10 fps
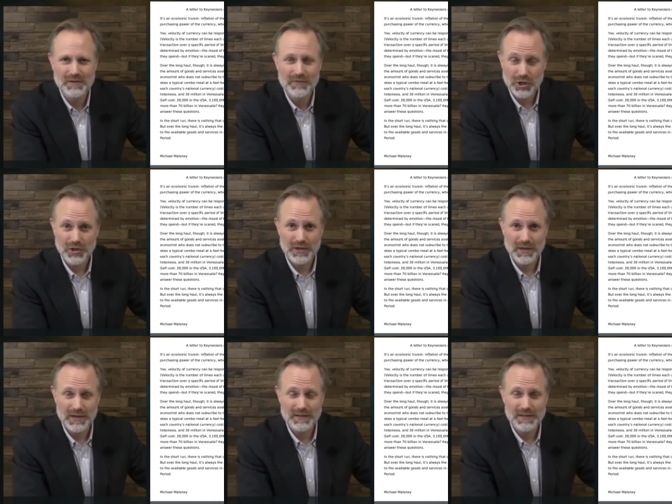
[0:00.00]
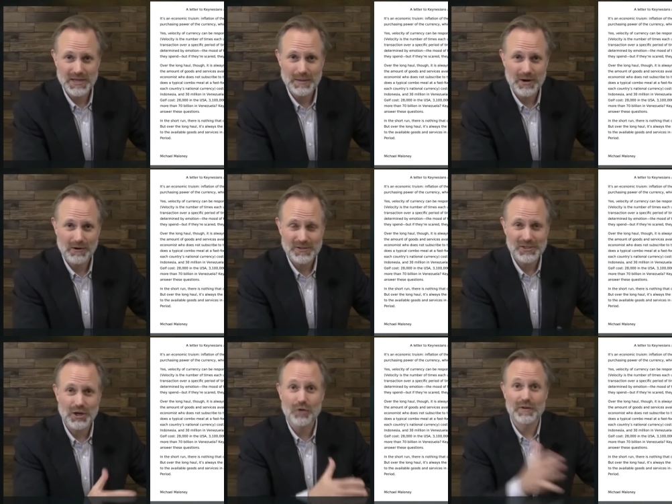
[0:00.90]
of a good in the same
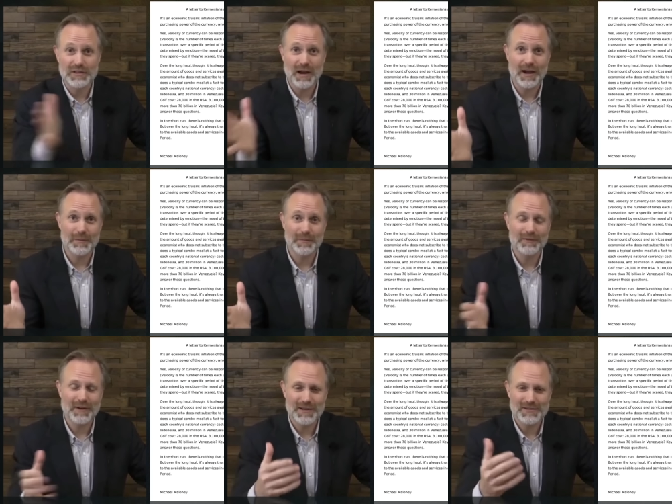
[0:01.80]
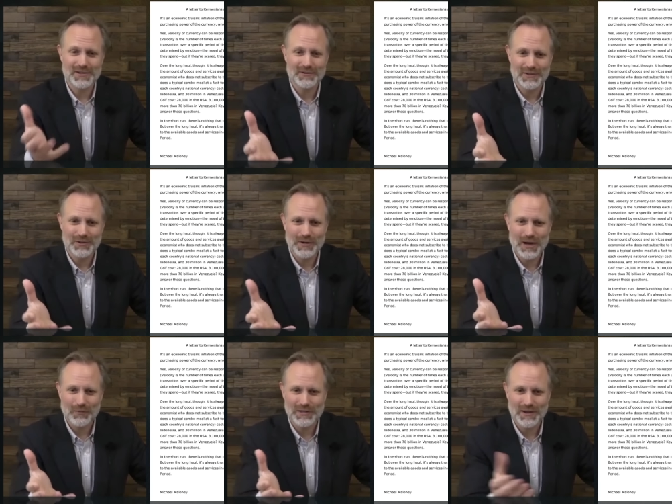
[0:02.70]
currency over time, right? So you
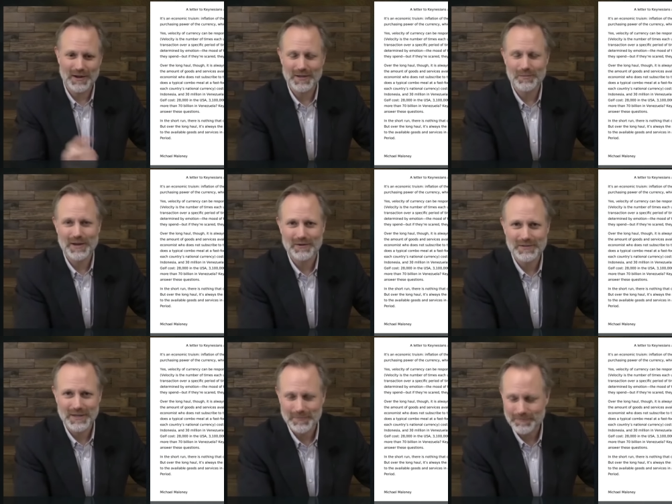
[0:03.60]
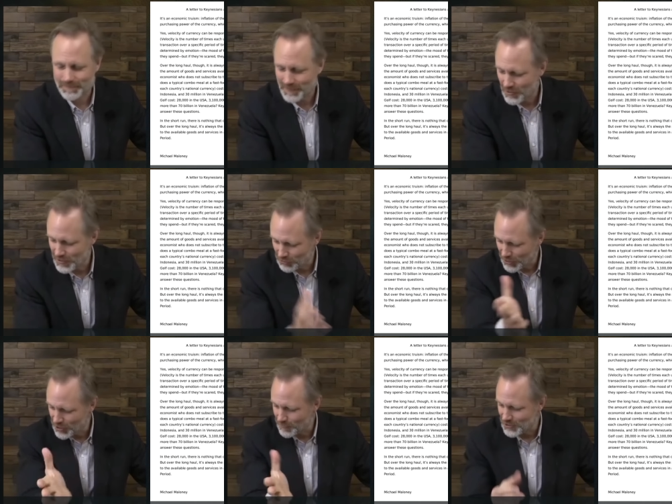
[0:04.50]
and I were talking right. about, um, you know, in your
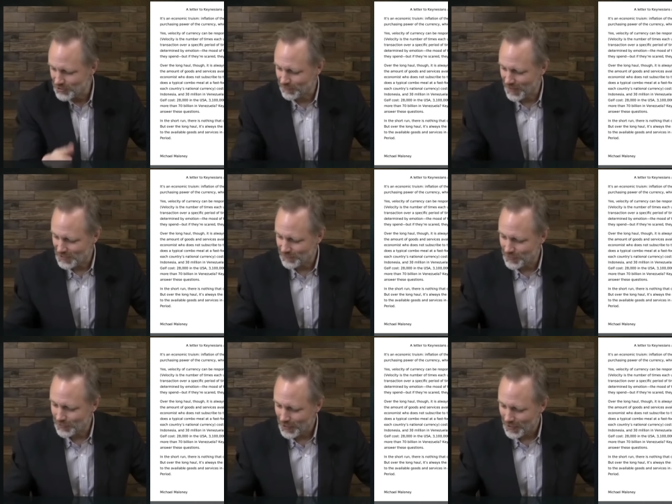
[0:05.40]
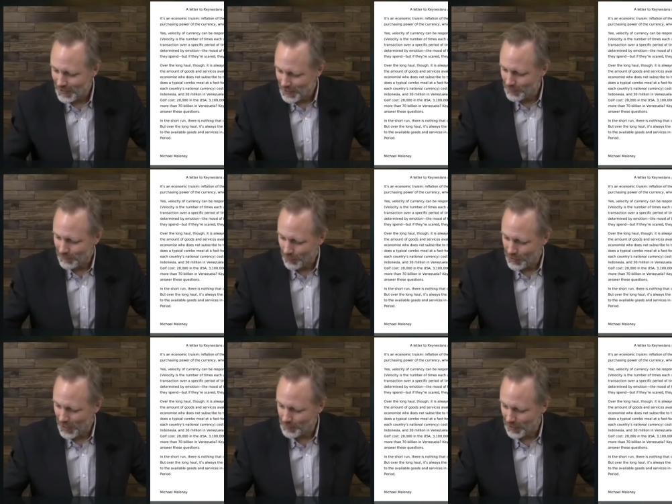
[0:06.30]
letter you mentioned fast food. Before
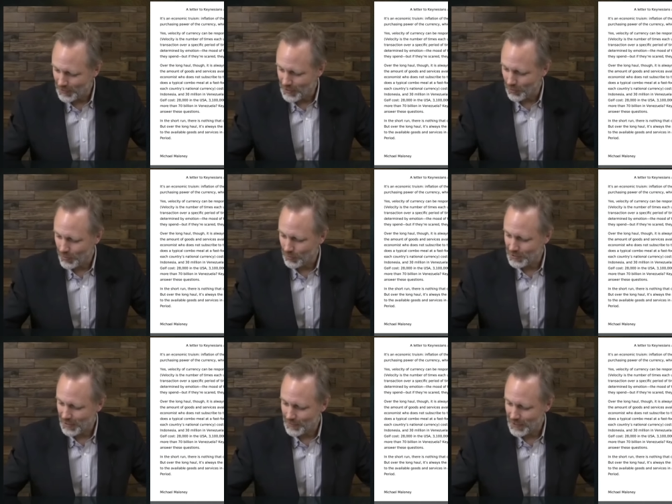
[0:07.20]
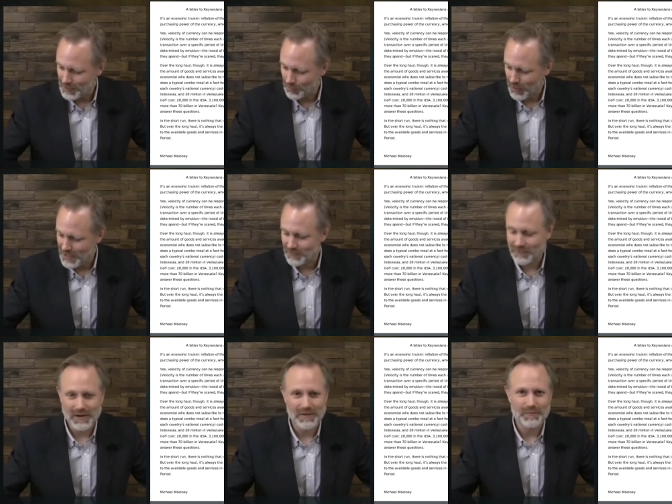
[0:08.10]
we hopped on here, we were talking about the price
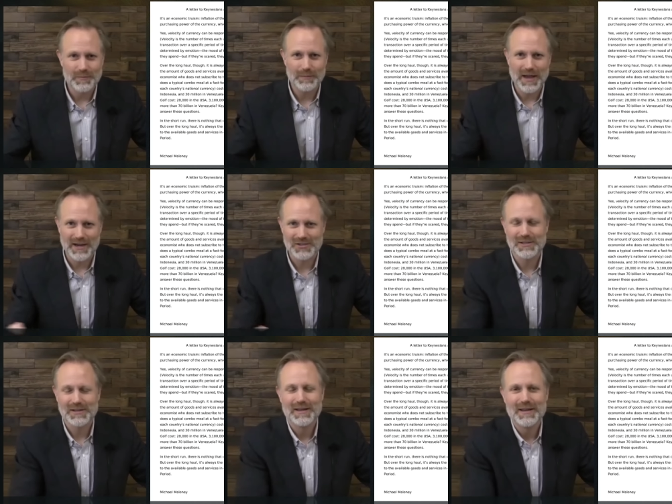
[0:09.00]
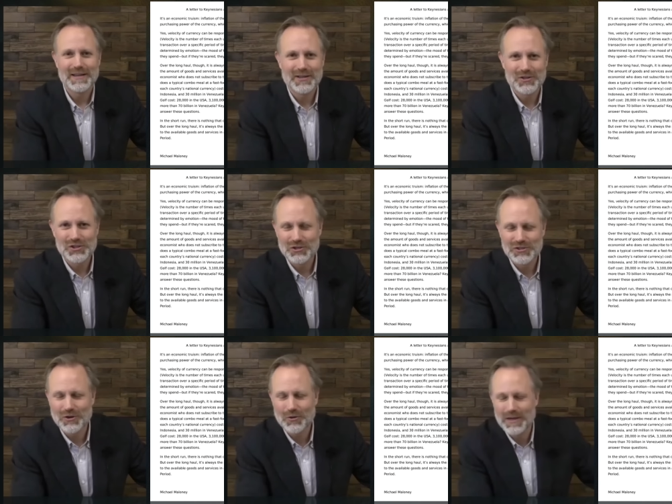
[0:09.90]
of, of Big Macs. You'd,
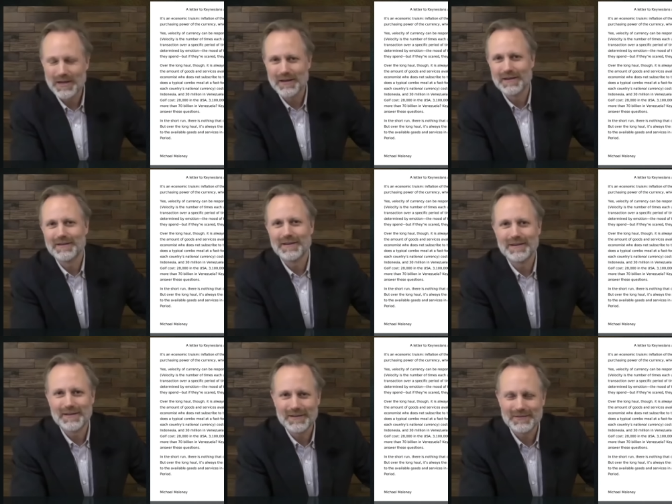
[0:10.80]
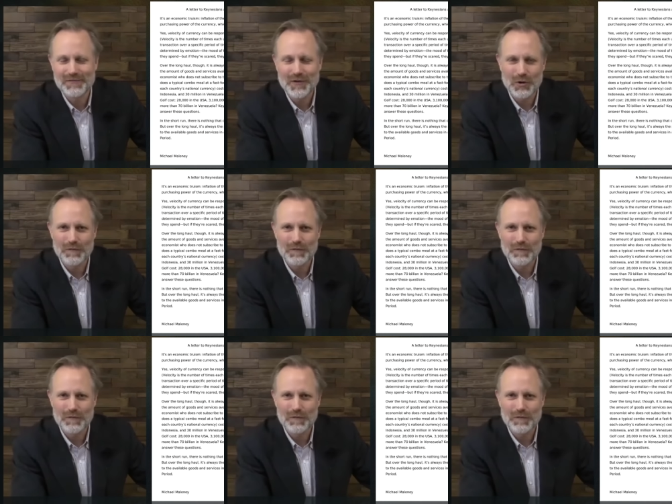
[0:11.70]
you'd show me a, a photo